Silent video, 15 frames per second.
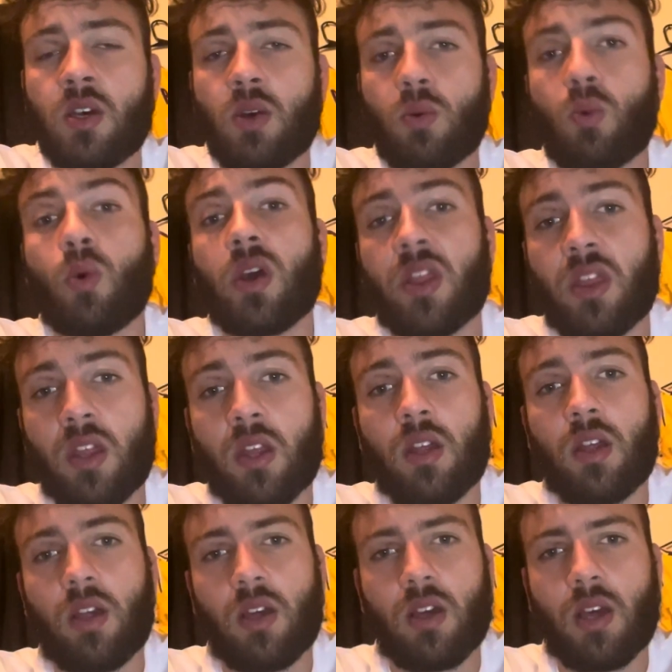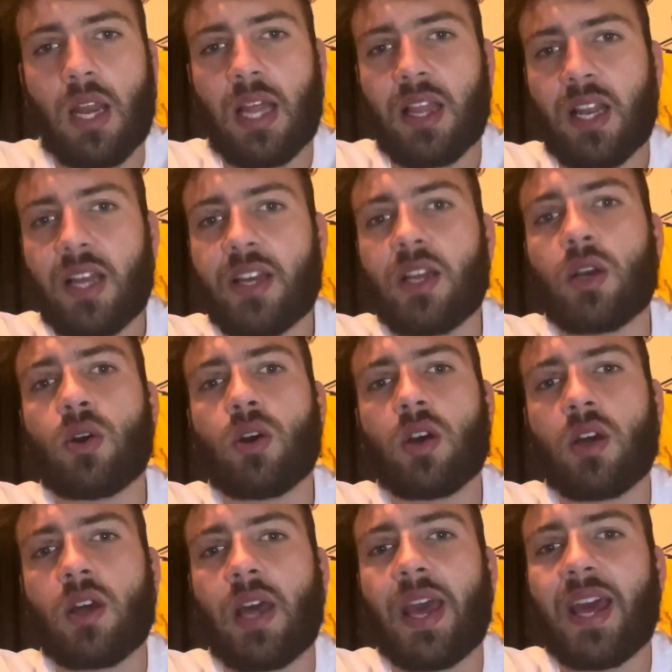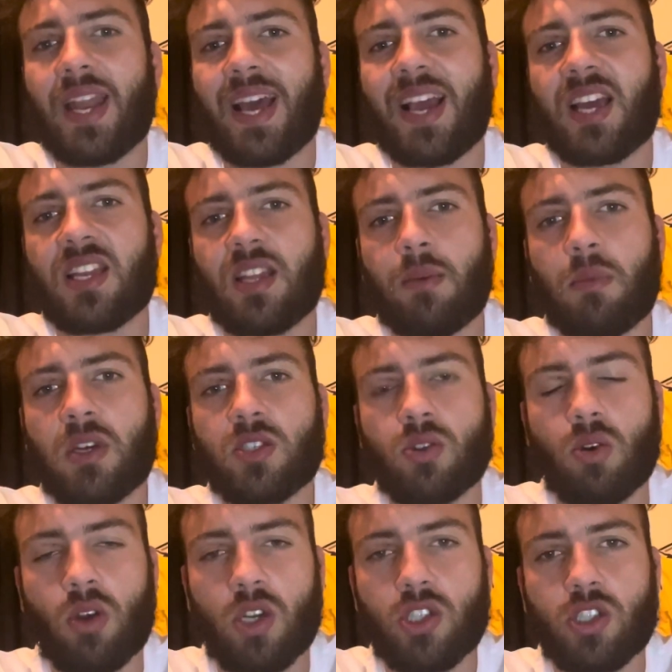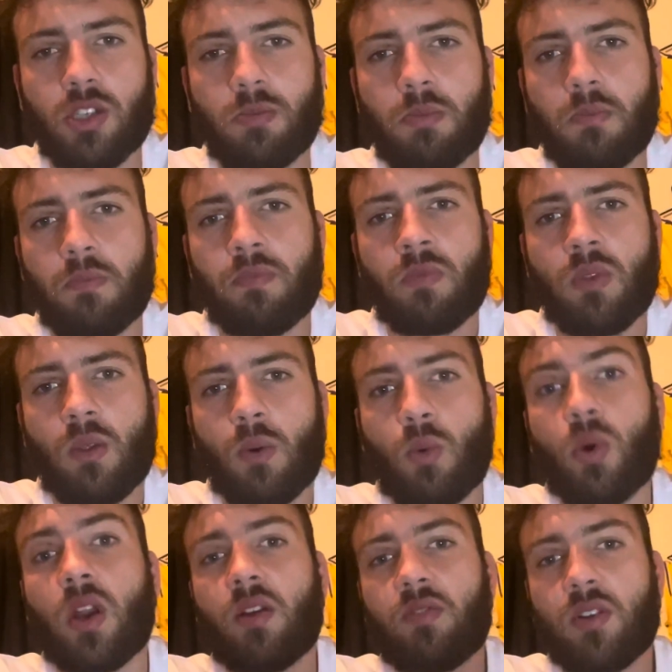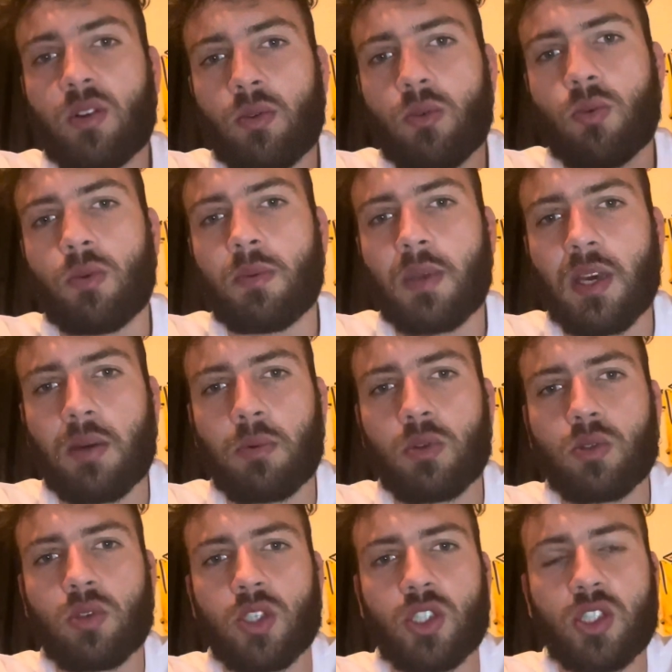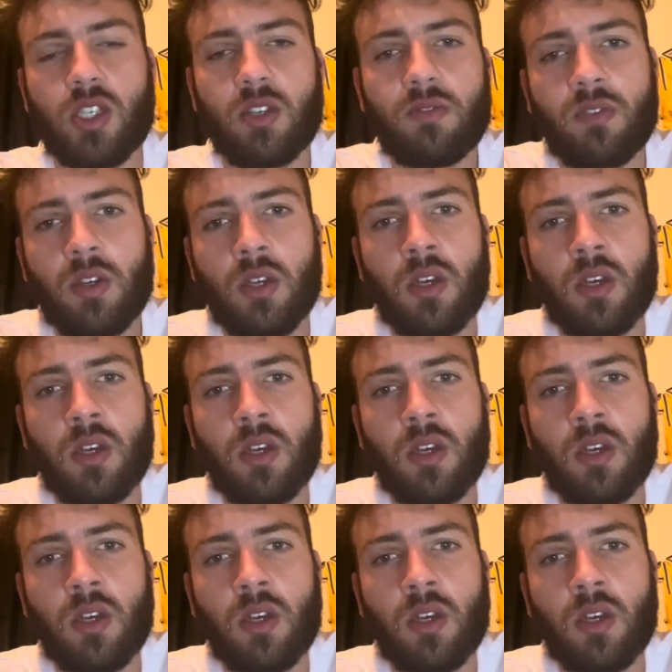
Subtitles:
with an athletic and academic scholarship, whatever we'll be able to achieve,